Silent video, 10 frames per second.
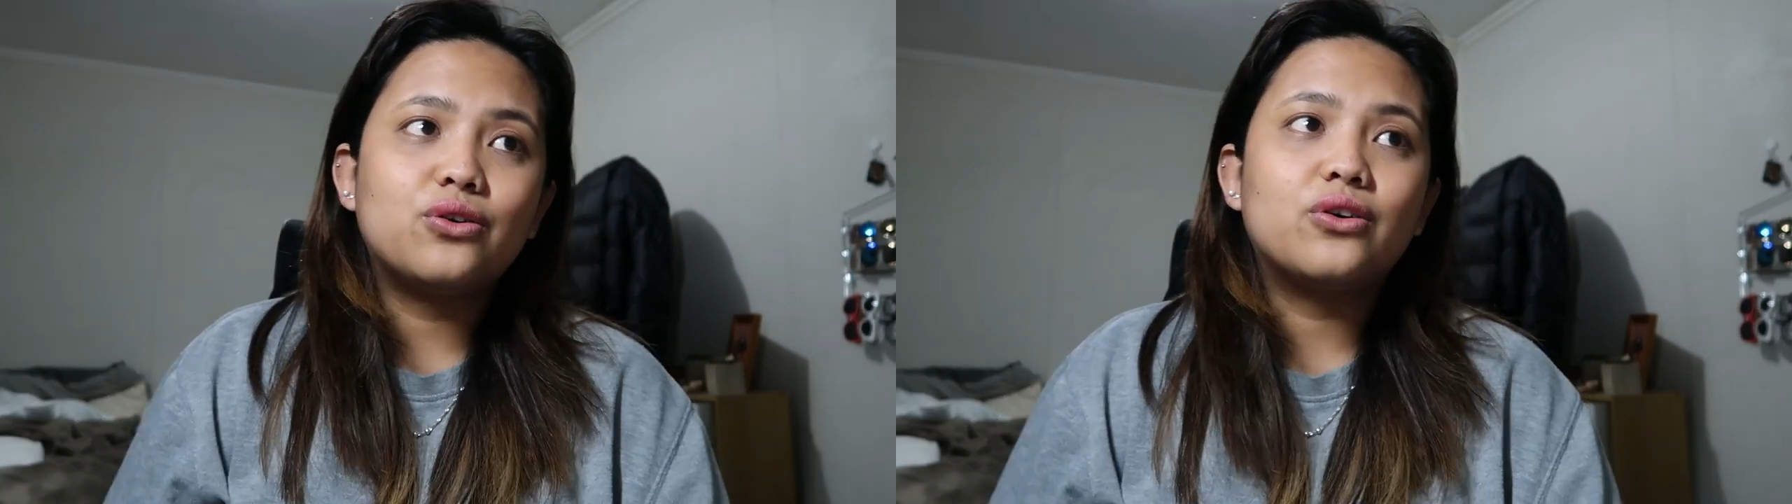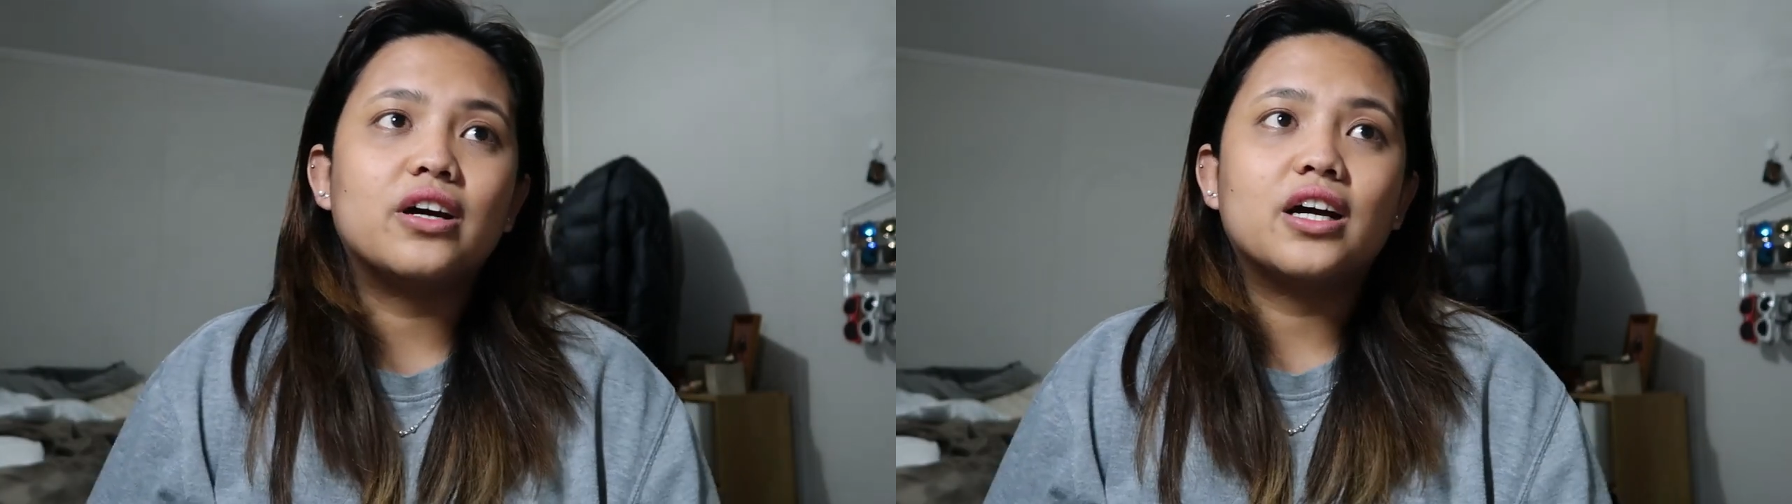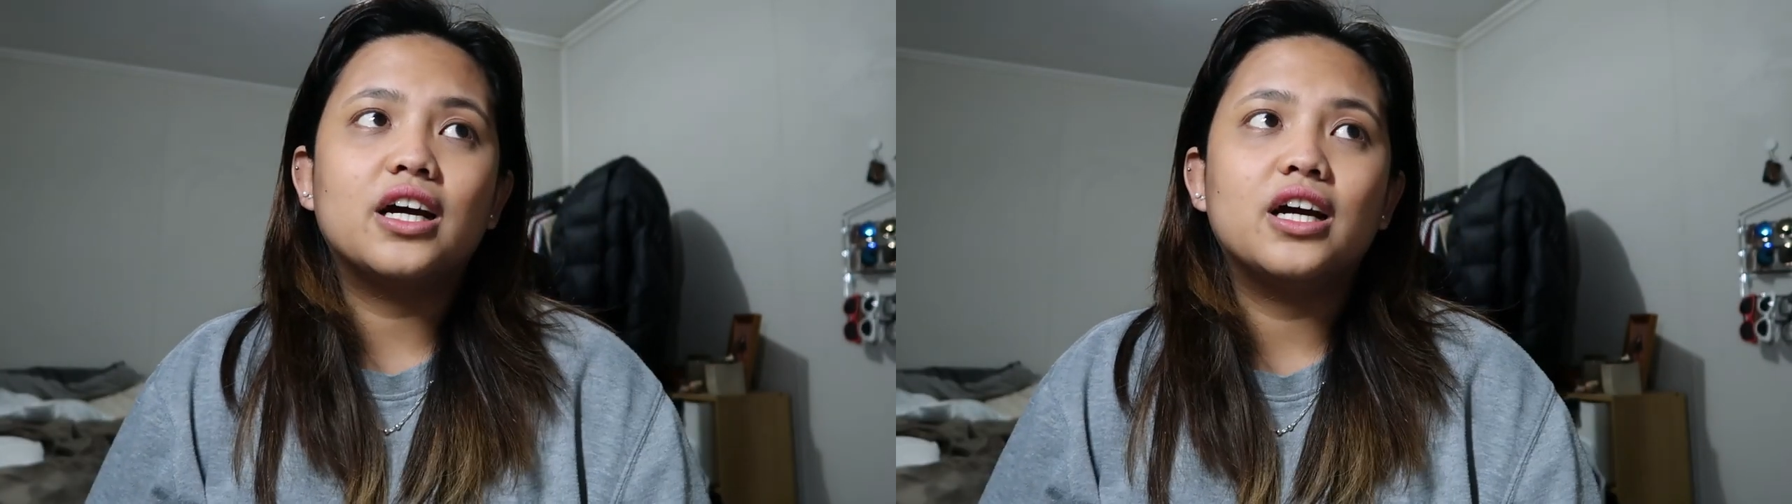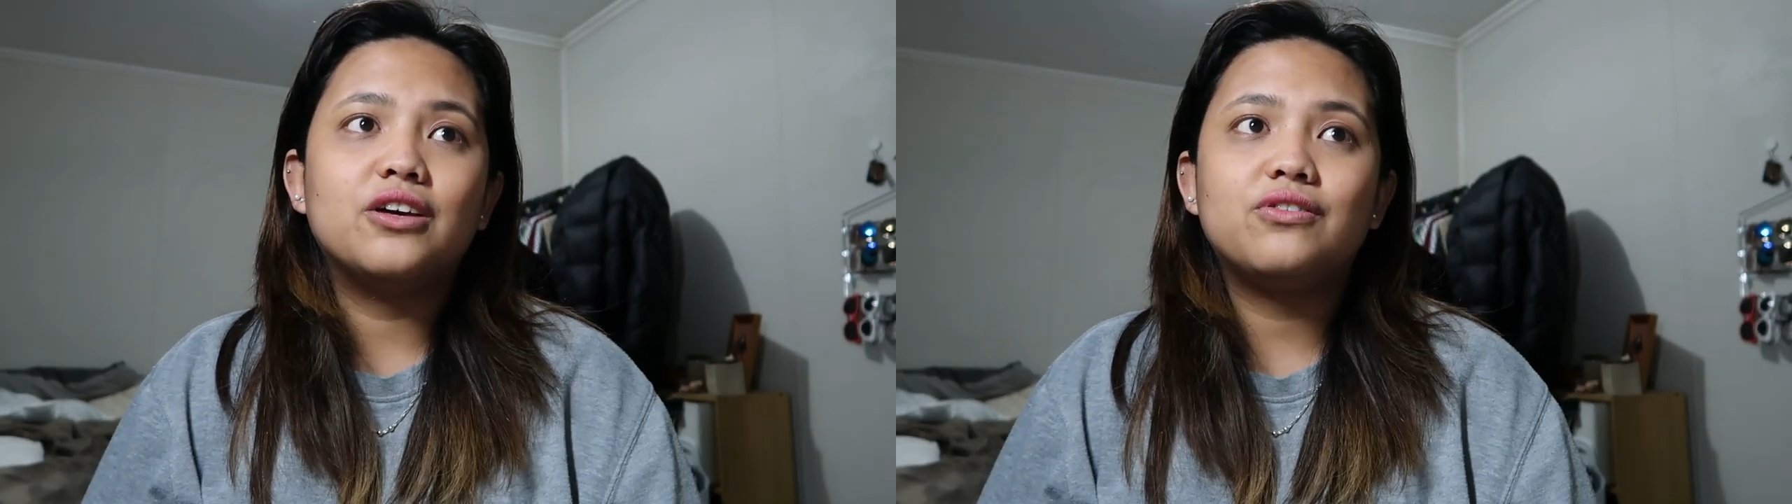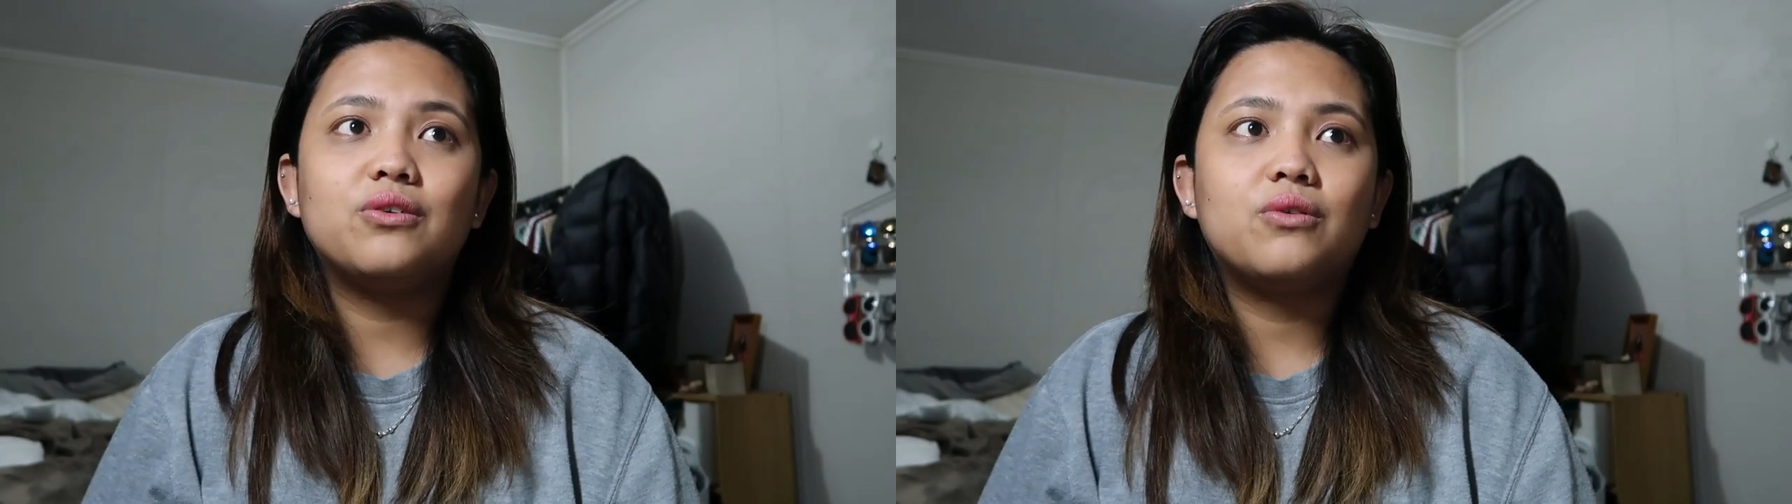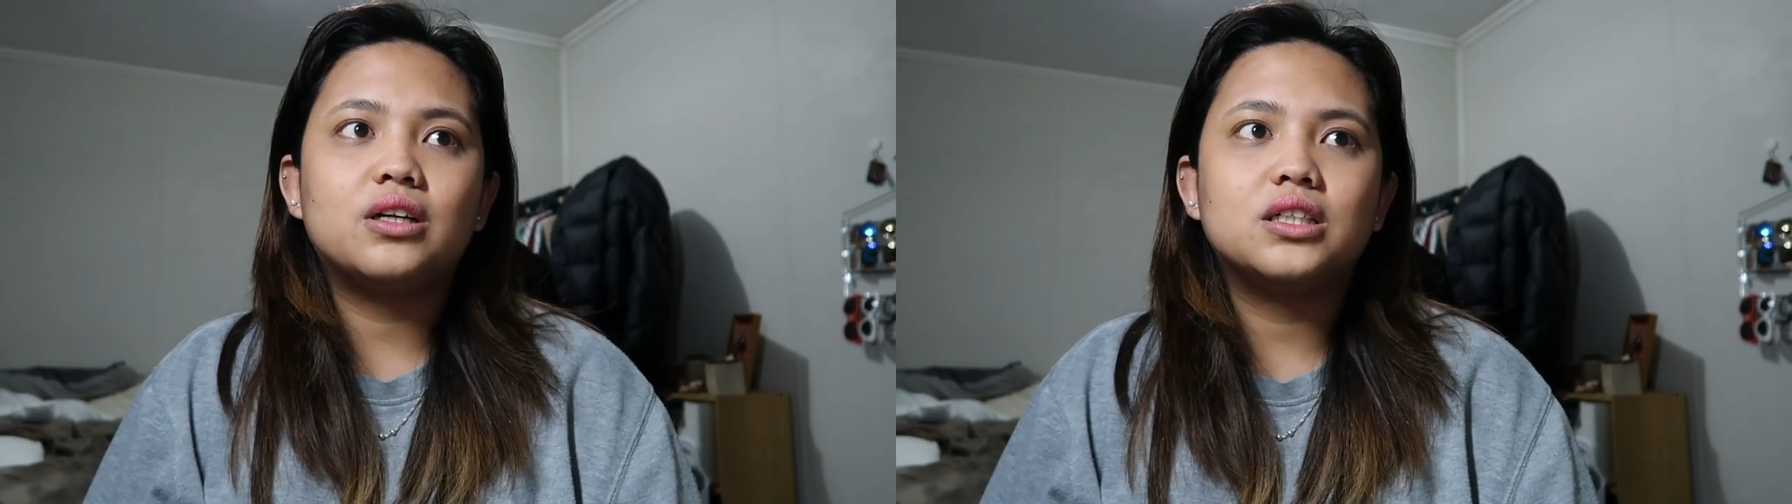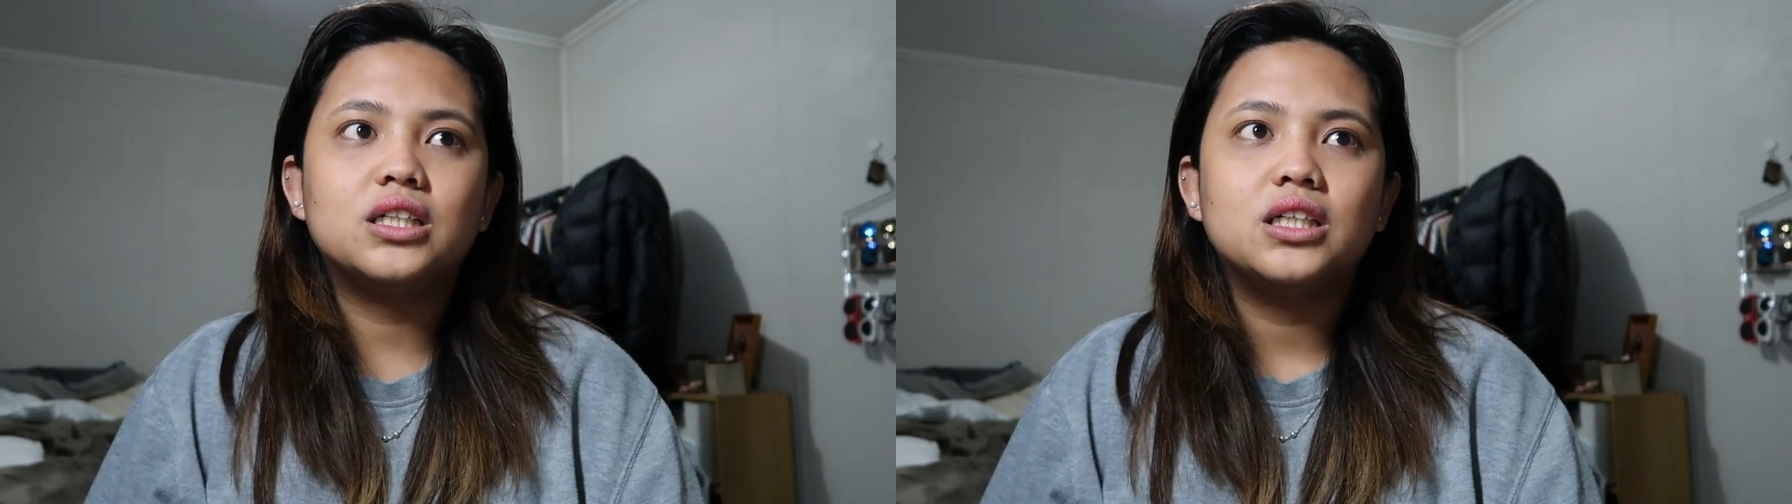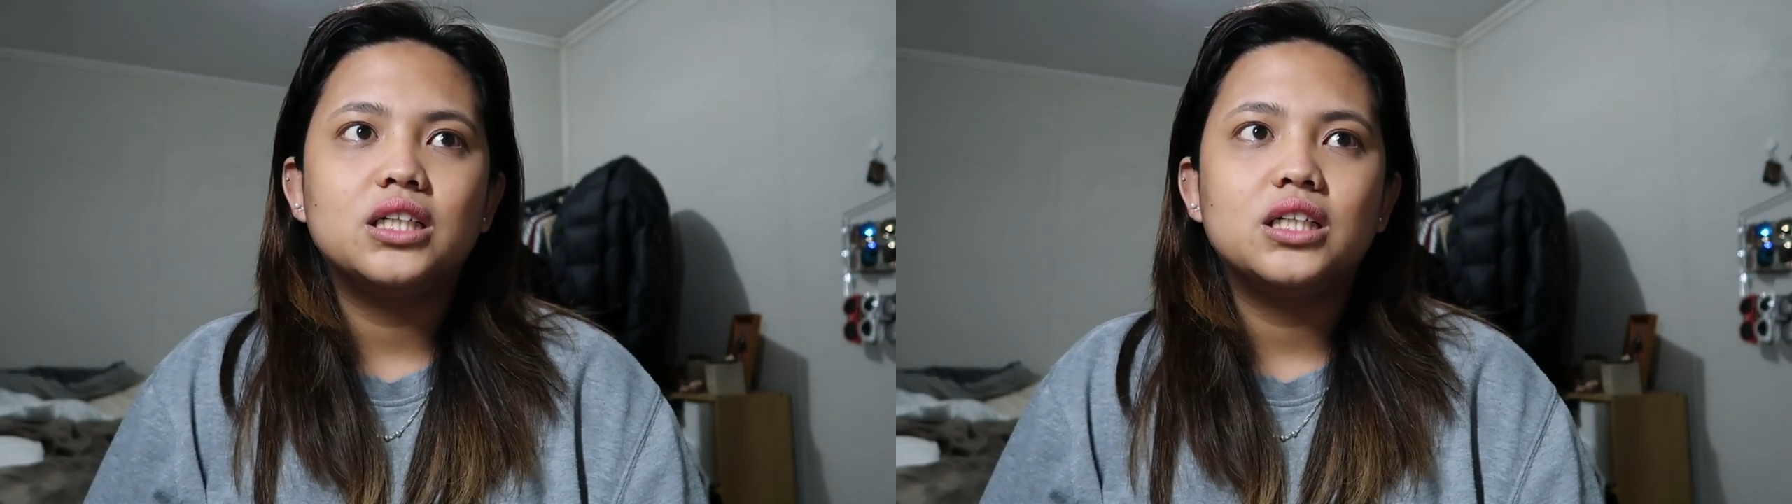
or if you want to